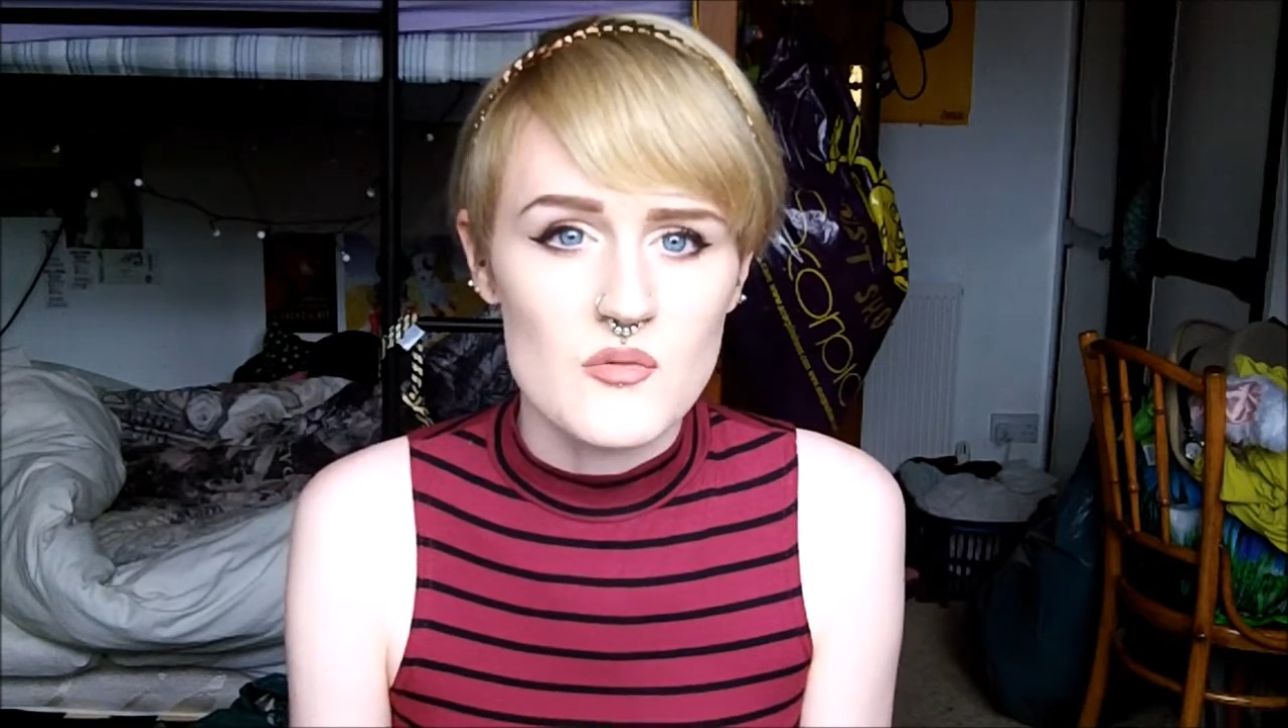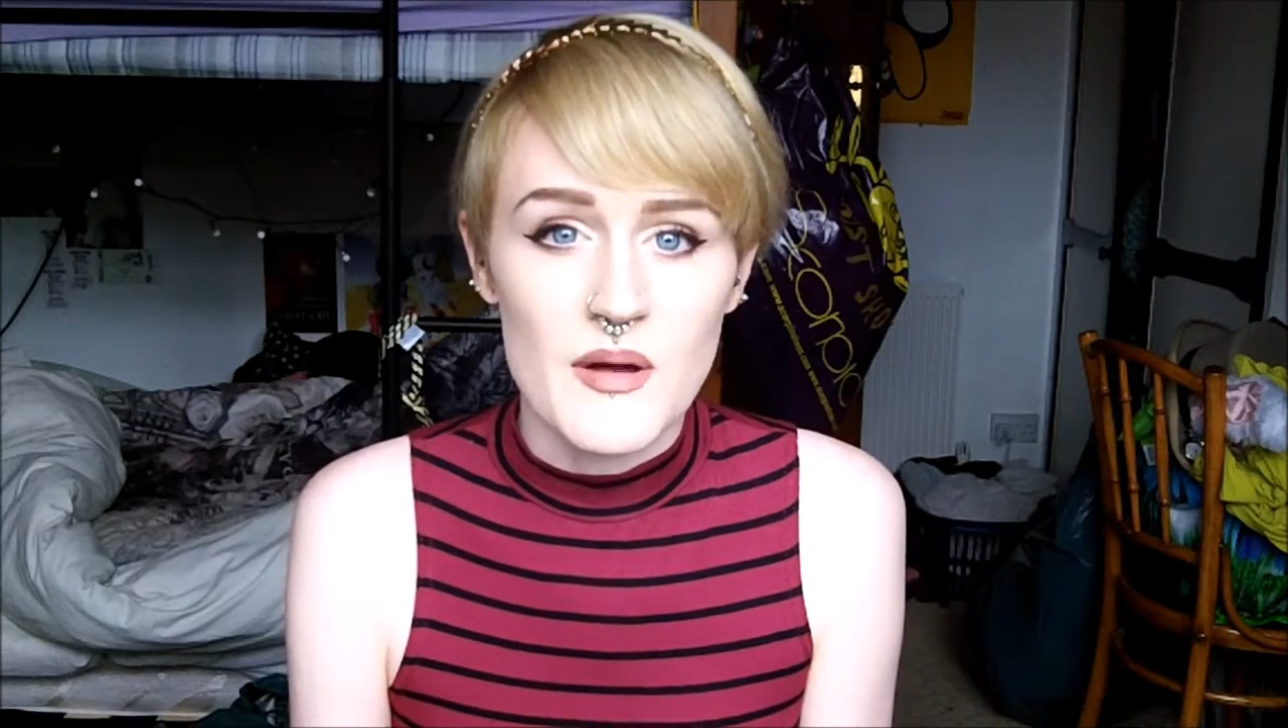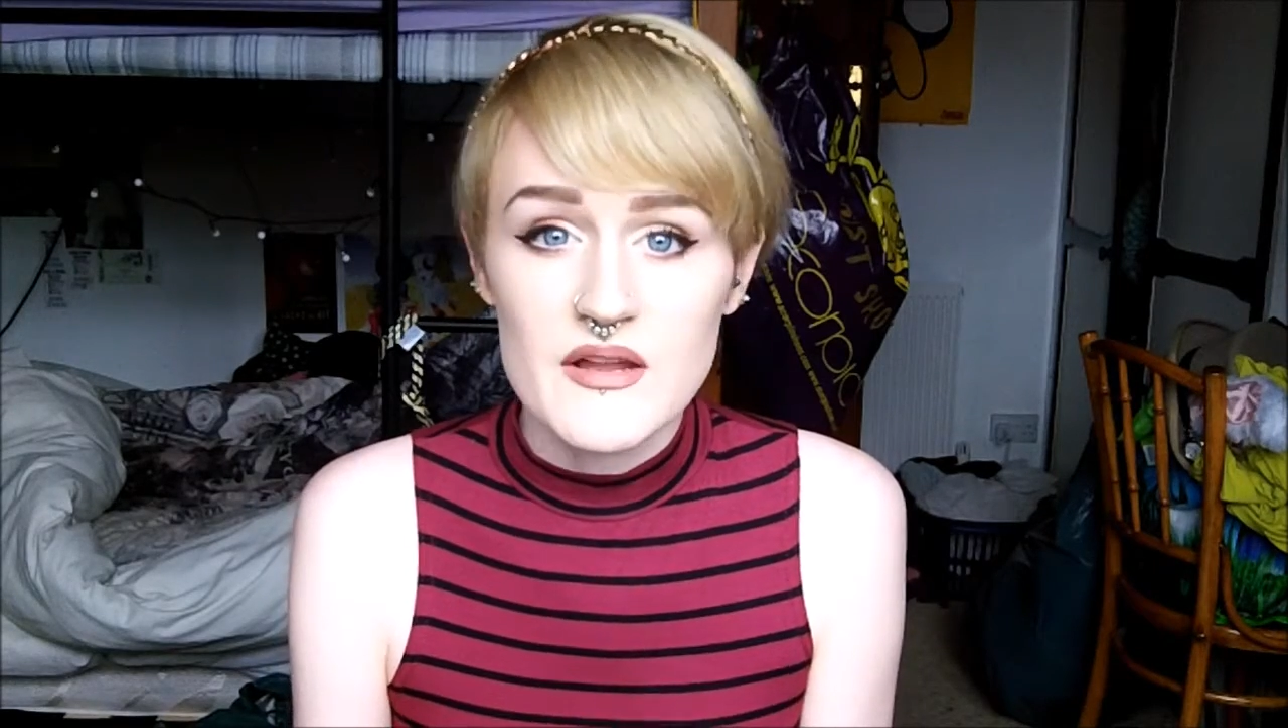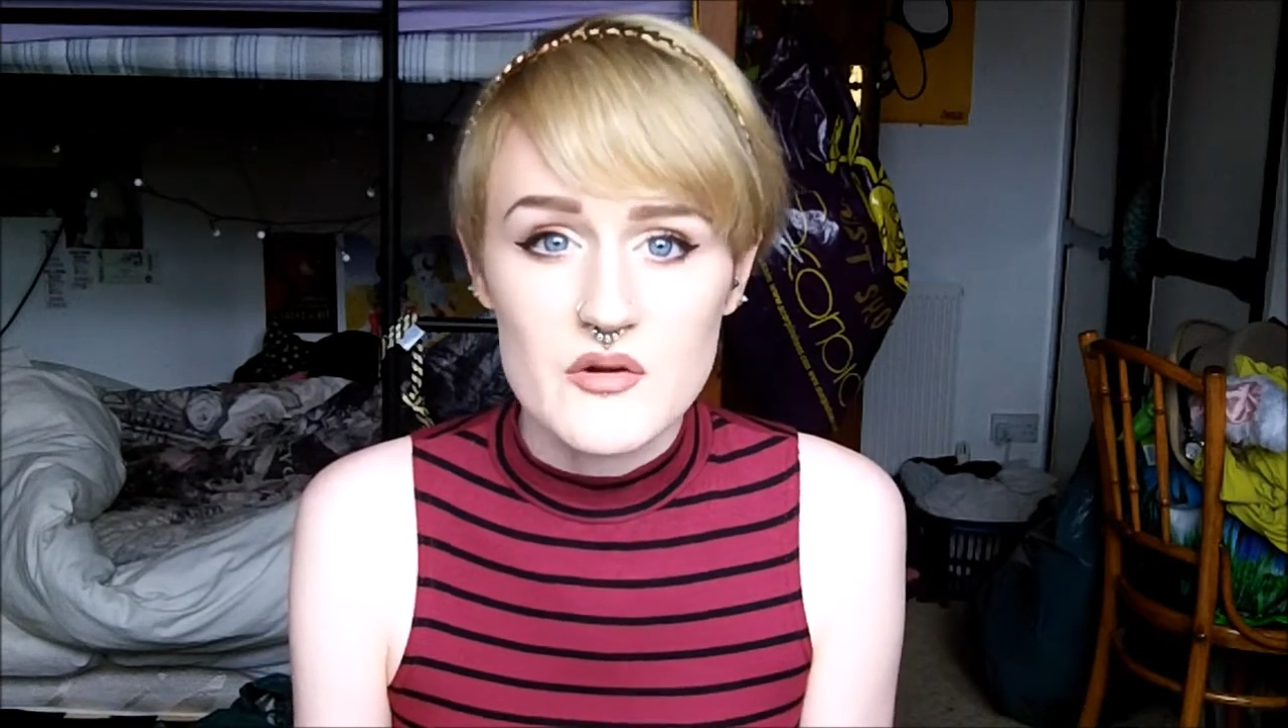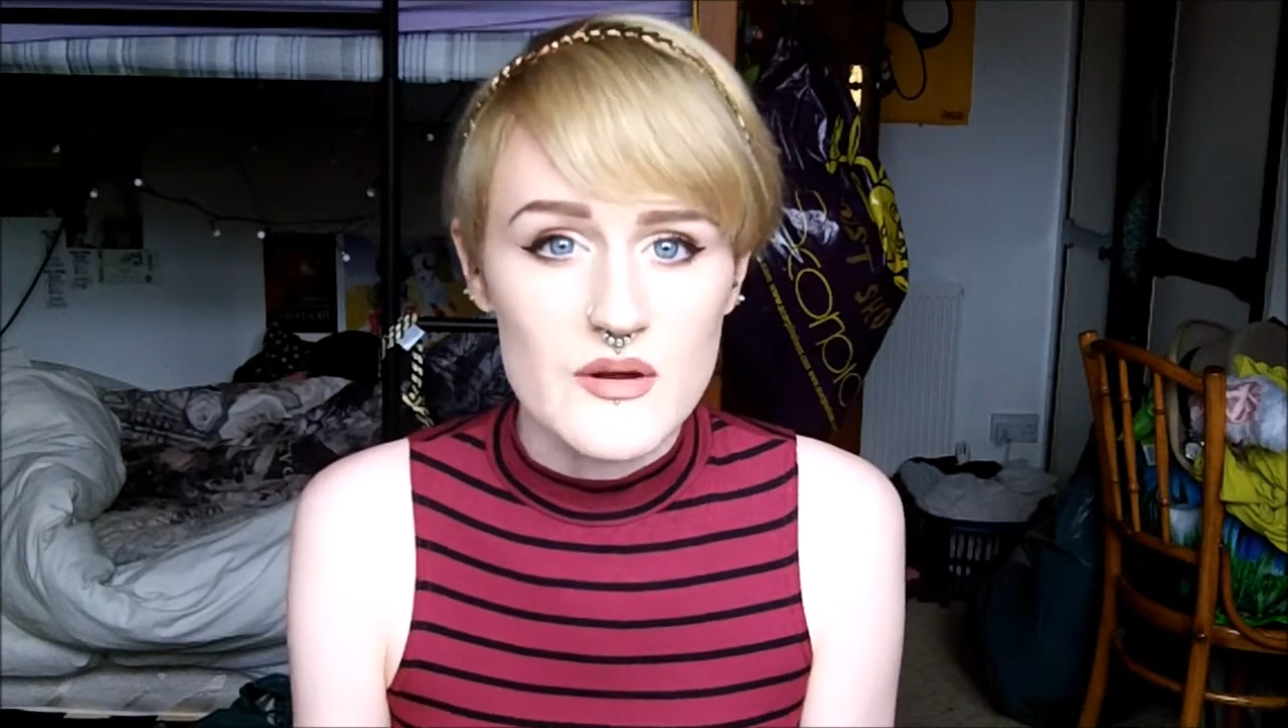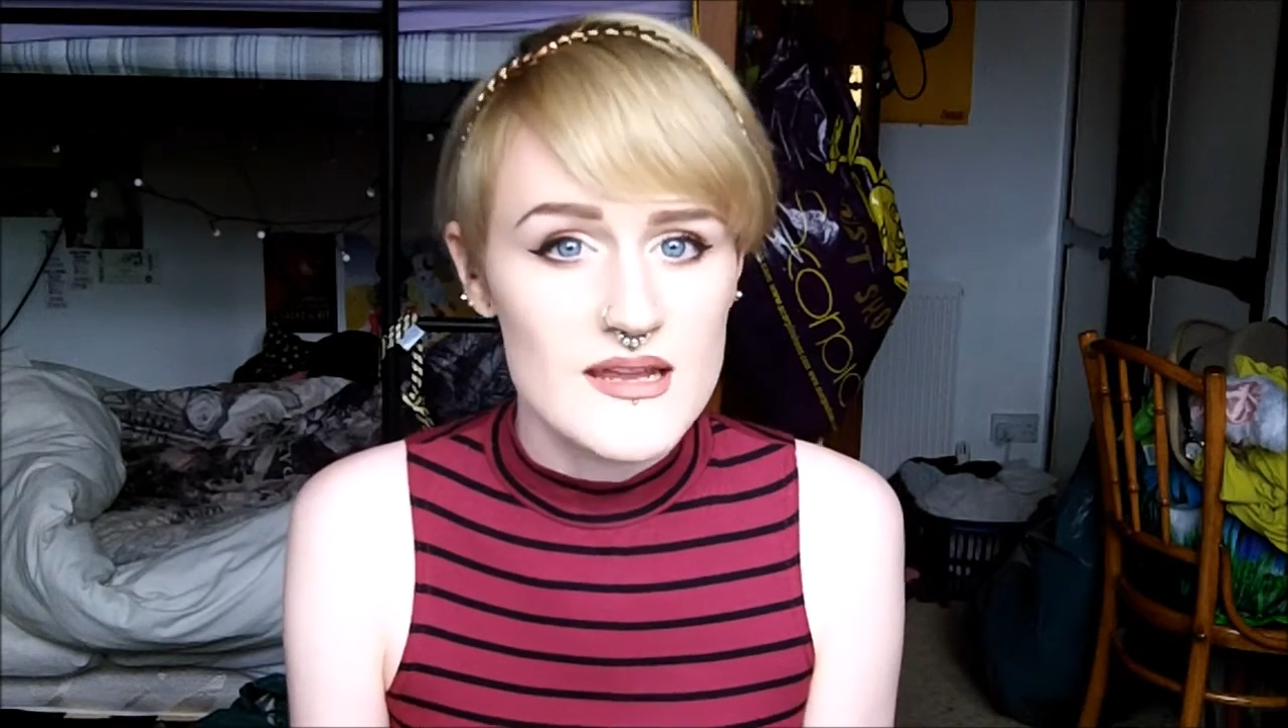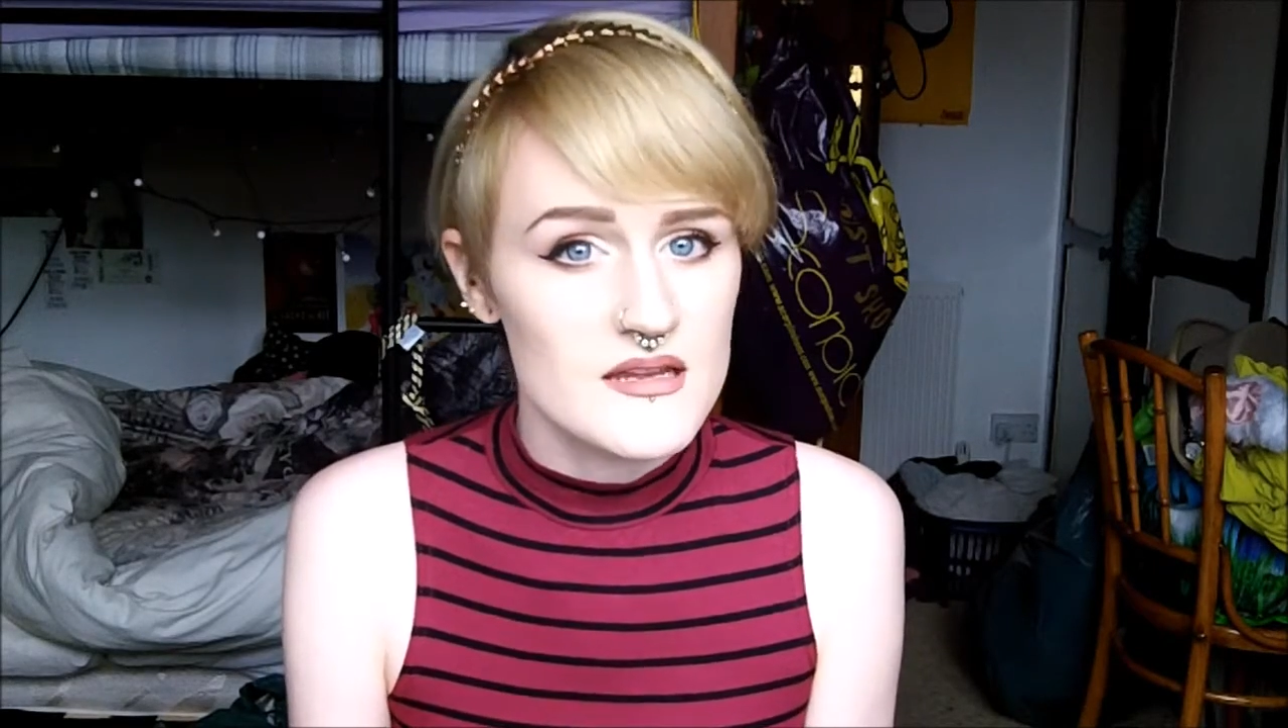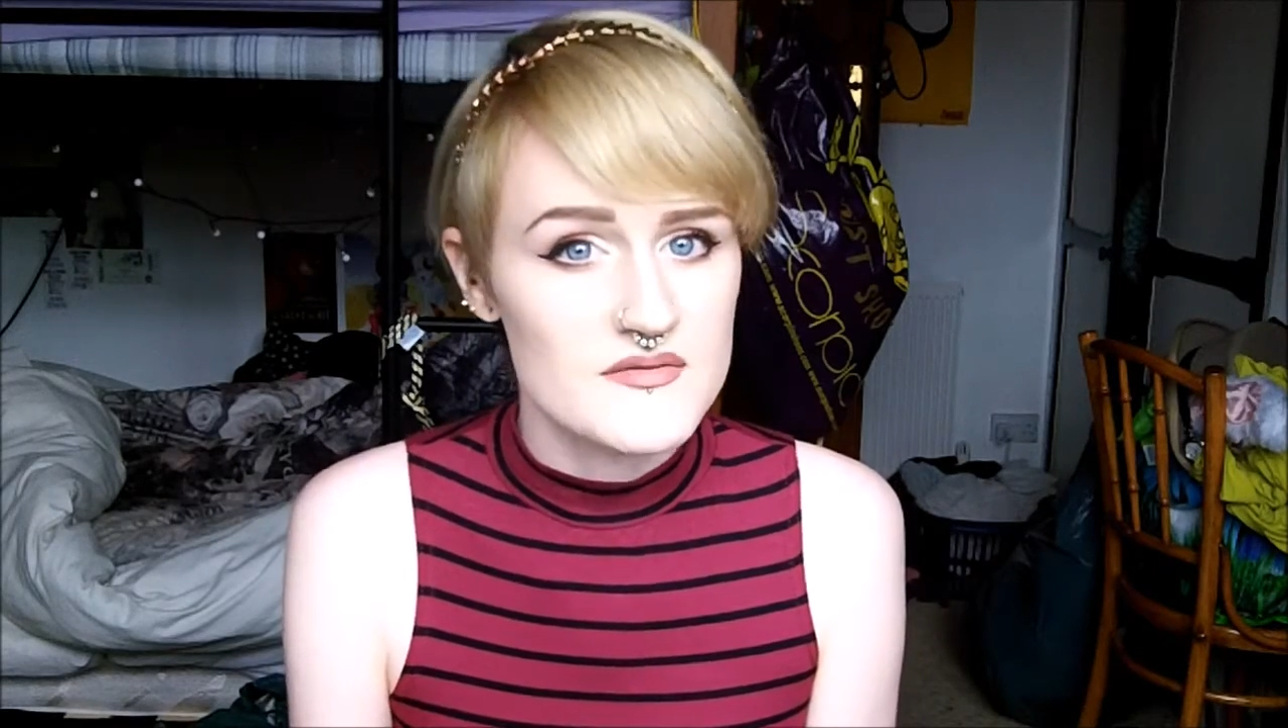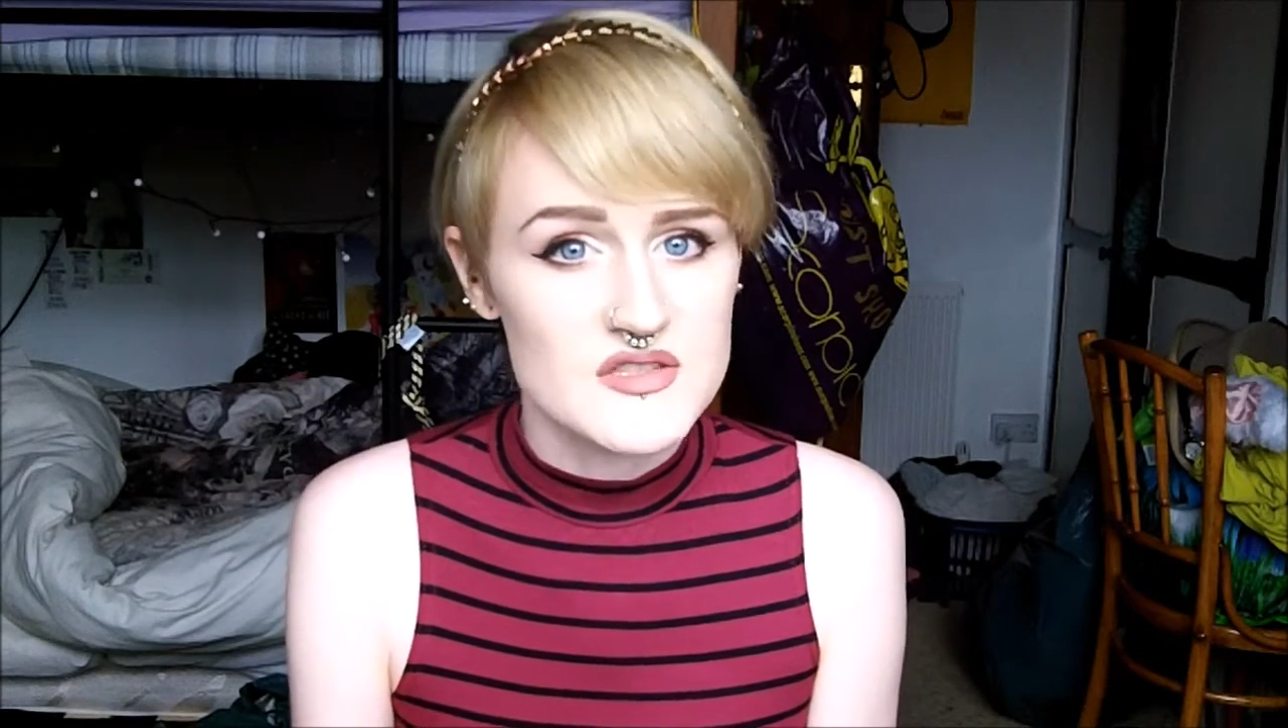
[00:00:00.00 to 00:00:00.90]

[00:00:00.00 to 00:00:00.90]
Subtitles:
microwaves